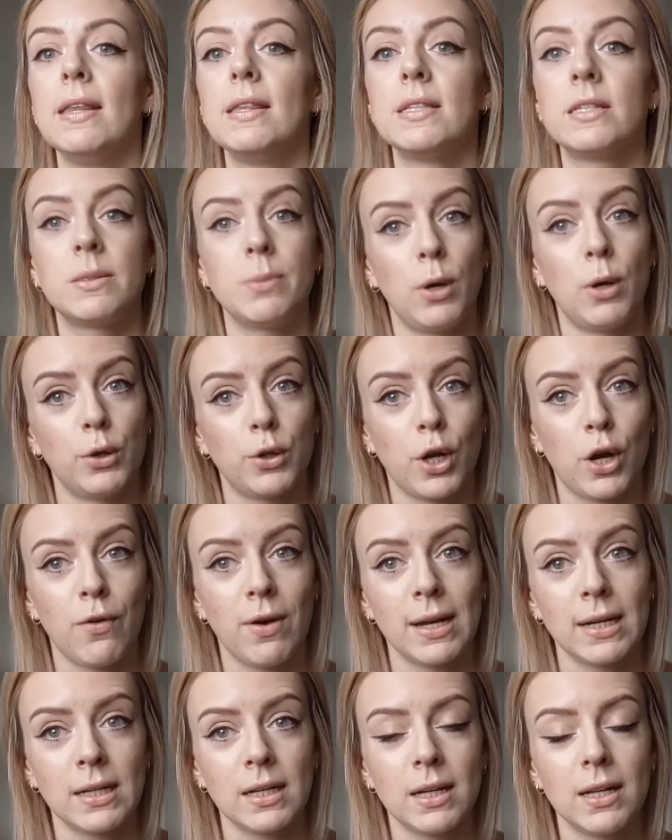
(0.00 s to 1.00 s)
the Smile
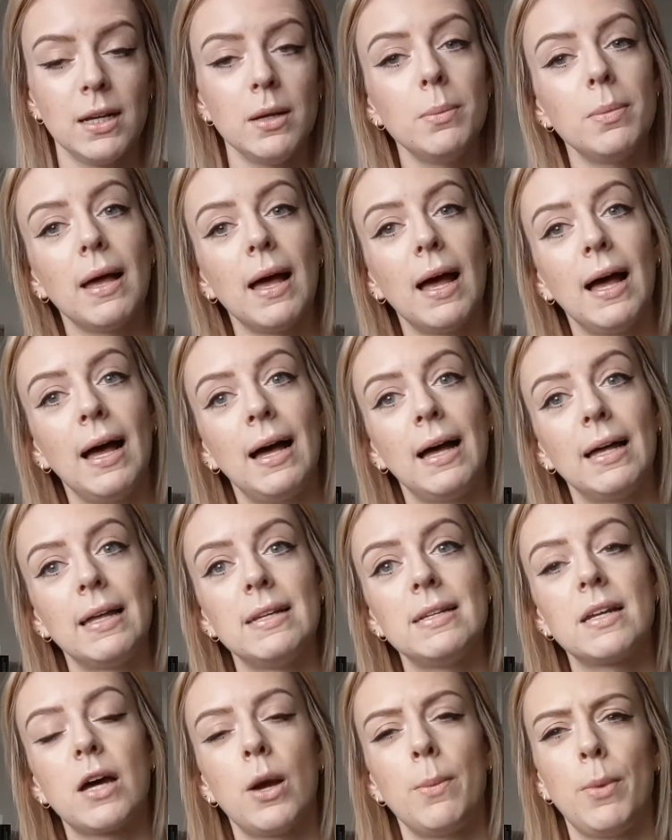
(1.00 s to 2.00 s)
Direct Club
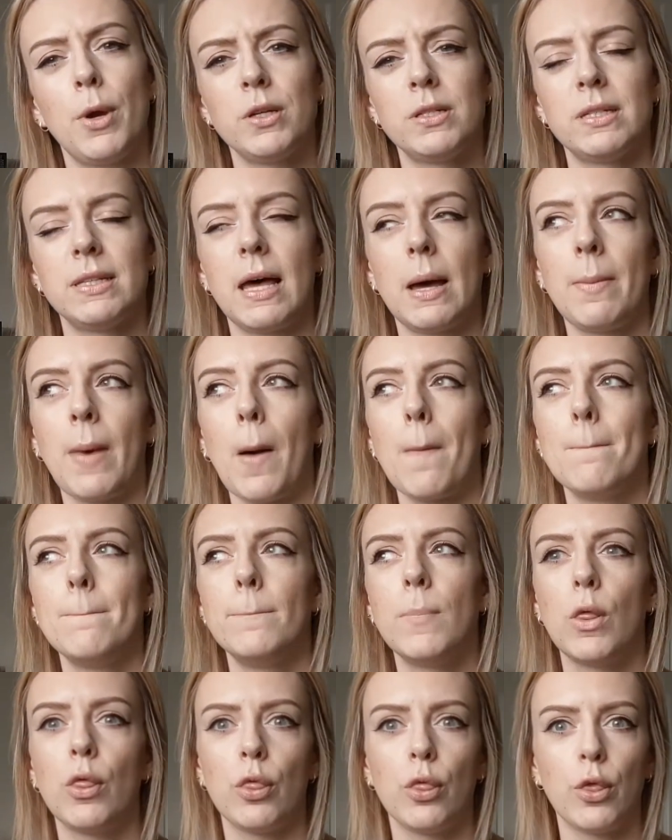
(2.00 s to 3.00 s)
and I posted that about a
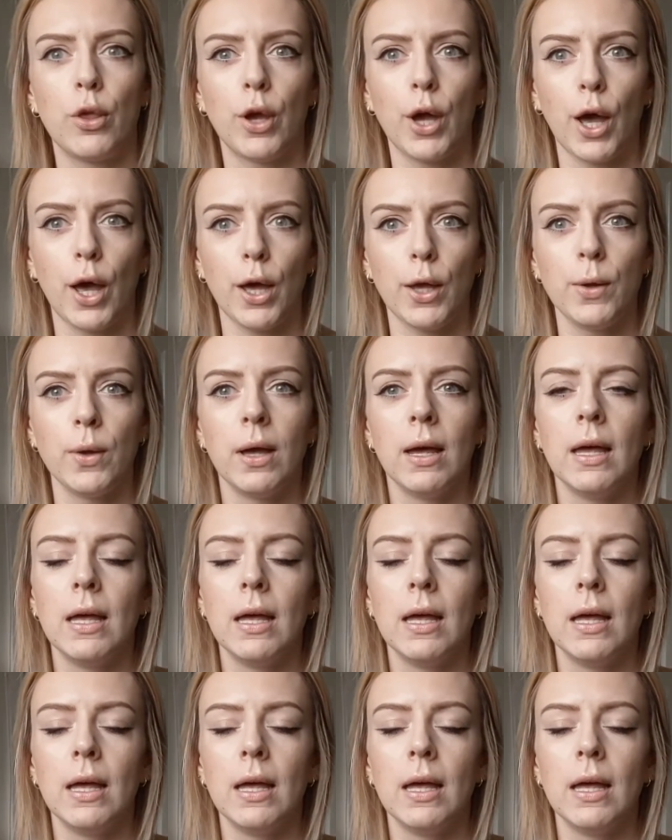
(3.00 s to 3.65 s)
month ago.